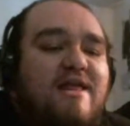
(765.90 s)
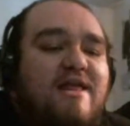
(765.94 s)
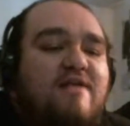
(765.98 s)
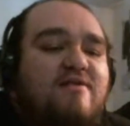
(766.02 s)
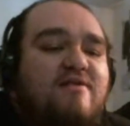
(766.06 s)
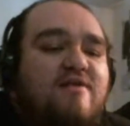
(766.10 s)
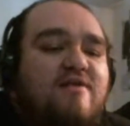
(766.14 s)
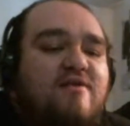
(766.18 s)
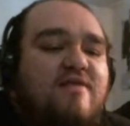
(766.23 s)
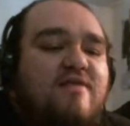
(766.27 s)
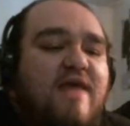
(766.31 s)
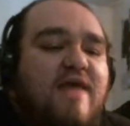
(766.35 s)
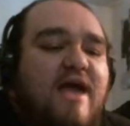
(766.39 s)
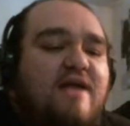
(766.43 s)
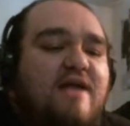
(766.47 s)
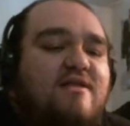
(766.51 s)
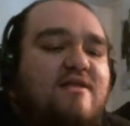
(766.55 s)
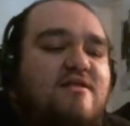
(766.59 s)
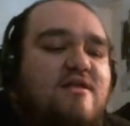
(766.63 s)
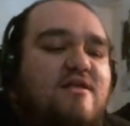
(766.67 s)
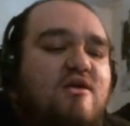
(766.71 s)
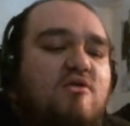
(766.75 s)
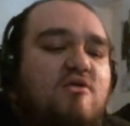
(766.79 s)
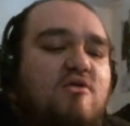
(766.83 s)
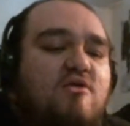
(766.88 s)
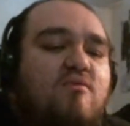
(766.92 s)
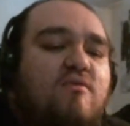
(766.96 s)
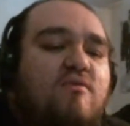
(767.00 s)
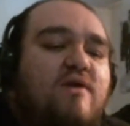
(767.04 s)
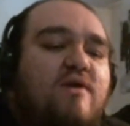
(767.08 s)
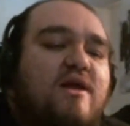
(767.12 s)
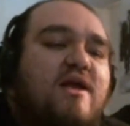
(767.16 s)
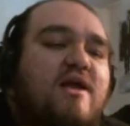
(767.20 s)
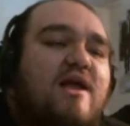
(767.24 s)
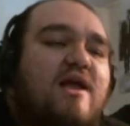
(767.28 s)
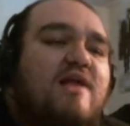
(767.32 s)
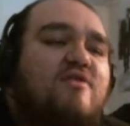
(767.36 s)
is that
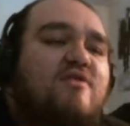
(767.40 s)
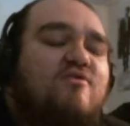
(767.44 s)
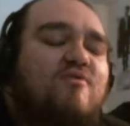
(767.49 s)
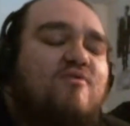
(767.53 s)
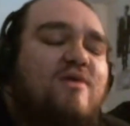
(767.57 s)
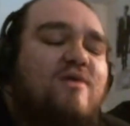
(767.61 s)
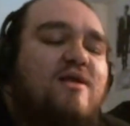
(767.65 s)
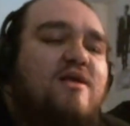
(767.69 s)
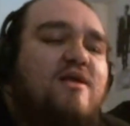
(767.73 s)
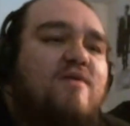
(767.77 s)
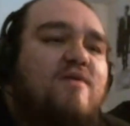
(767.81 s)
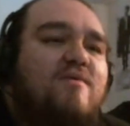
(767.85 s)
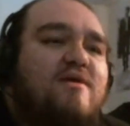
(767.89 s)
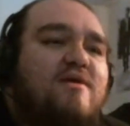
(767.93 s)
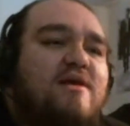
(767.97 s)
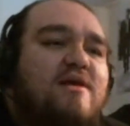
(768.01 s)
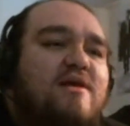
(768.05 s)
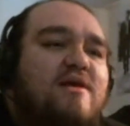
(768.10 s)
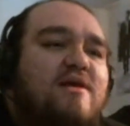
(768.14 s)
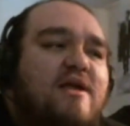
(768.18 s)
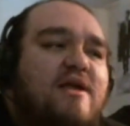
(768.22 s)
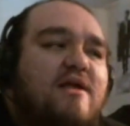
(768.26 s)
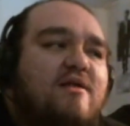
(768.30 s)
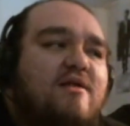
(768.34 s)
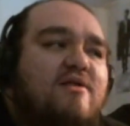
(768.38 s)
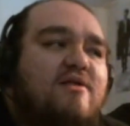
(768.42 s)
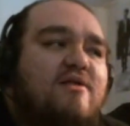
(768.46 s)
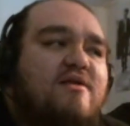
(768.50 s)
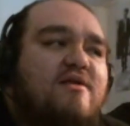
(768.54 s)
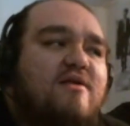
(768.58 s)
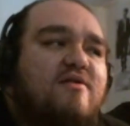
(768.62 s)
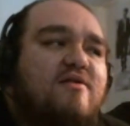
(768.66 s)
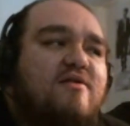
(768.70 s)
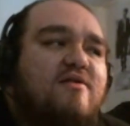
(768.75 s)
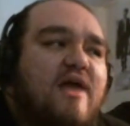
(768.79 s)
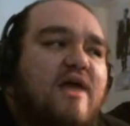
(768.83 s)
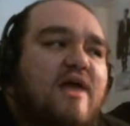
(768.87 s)
it's really ridiculous
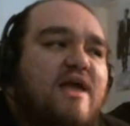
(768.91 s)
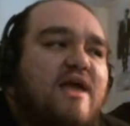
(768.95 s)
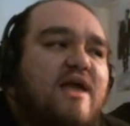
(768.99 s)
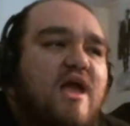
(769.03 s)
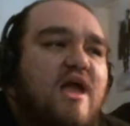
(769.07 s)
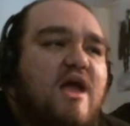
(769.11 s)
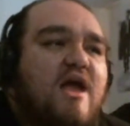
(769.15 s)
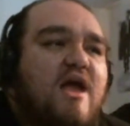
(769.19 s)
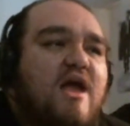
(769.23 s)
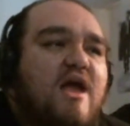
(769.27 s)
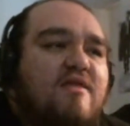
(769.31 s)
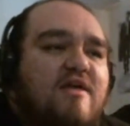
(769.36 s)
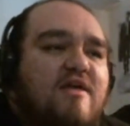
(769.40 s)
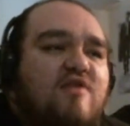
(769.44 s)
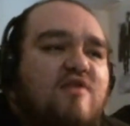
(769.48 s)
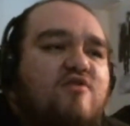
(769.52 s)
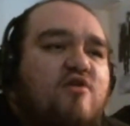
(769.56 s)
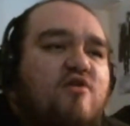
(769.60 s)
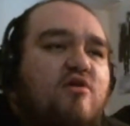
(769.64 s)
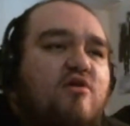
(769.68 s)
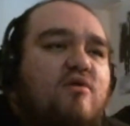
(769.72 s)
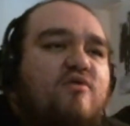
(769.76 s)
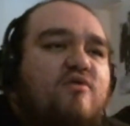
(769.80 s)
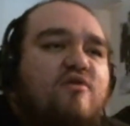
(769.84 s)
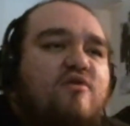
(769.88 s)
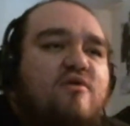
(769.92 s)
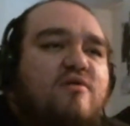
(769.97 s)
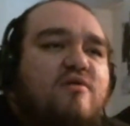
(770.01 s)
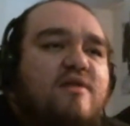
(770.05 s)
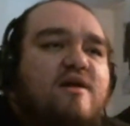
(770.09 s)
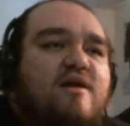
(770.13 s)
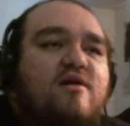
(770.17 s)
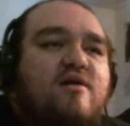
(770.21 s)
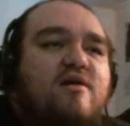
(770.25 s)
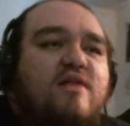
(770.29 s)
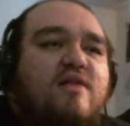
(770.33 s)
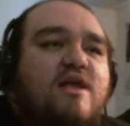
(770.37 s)
because like these girls are
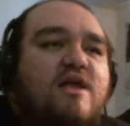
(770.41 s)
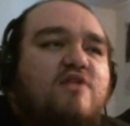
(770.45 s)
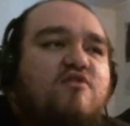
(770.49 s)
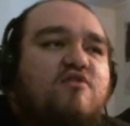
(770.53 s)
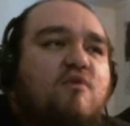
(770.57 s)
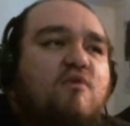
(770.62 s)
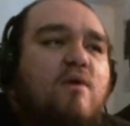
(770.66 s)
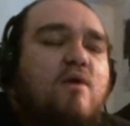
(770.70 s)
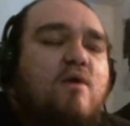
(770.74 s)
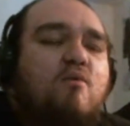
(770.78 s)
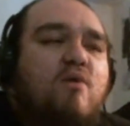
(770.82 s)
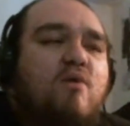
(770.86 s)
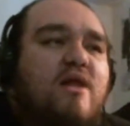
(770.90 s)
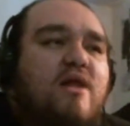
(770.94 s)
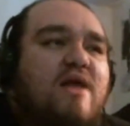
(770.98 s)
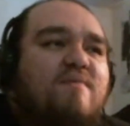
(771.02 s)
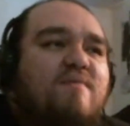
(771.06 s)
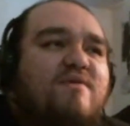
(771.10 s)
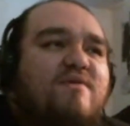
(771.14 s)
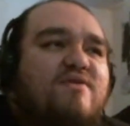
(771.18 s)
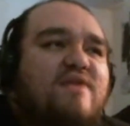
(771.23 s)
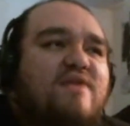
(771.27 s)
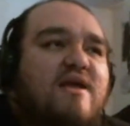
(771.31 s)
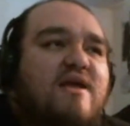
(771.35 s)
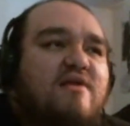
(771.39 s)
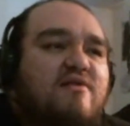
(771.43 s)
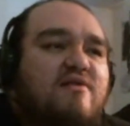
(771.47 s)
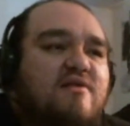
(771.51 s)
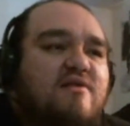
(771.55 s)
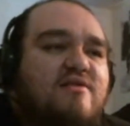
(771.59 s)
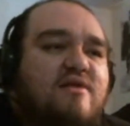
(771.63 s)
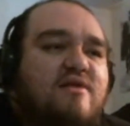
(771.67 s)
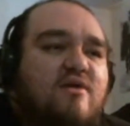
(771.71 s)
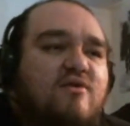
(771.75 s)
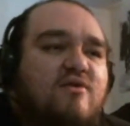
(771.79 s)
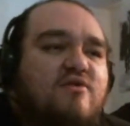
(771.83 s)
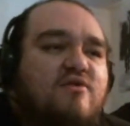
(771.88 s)
literally doing whatever things
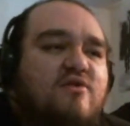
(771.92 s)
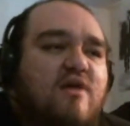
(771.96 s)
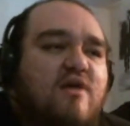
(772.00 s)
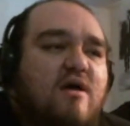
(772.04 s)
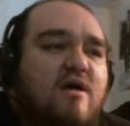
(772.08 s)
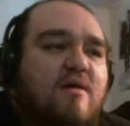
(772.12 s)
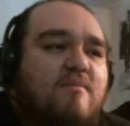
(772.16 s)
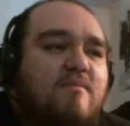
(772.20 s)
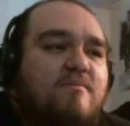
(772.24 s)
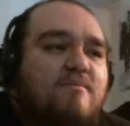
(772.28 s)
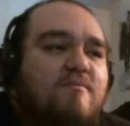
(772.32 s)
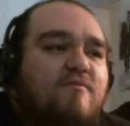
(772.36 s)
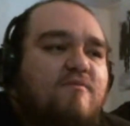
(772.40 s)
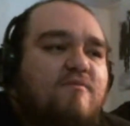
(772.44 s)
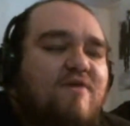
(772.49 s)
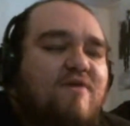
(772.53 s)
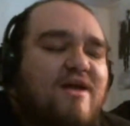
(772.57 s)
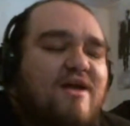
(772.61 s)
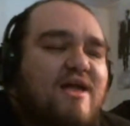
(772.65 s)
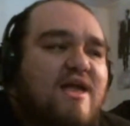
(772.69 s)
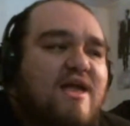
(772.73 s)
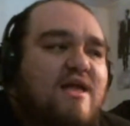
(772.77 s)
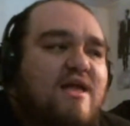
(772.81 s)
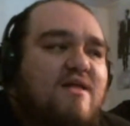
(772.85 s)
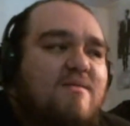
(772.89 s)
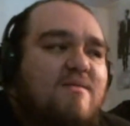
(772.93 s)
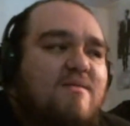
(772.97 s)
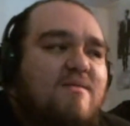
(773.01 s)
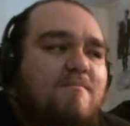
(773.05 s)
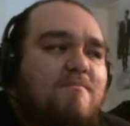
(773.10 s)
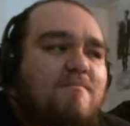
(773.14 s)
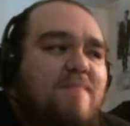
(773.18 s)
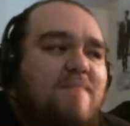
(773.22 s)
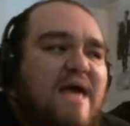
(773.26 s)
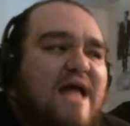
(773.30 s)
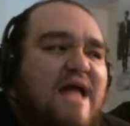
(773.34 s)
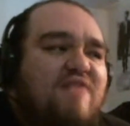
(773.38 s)
until some freaking
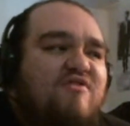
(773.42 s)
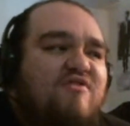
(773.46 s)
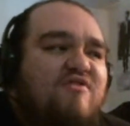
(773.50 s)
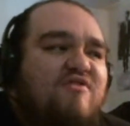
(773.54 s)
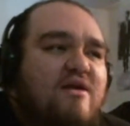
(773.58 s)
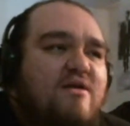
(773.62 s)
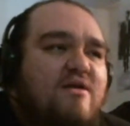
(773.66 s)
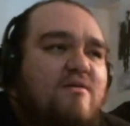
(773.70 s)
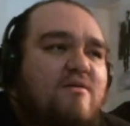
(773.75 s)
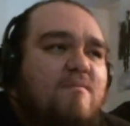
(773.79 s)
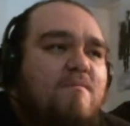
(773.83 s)
magic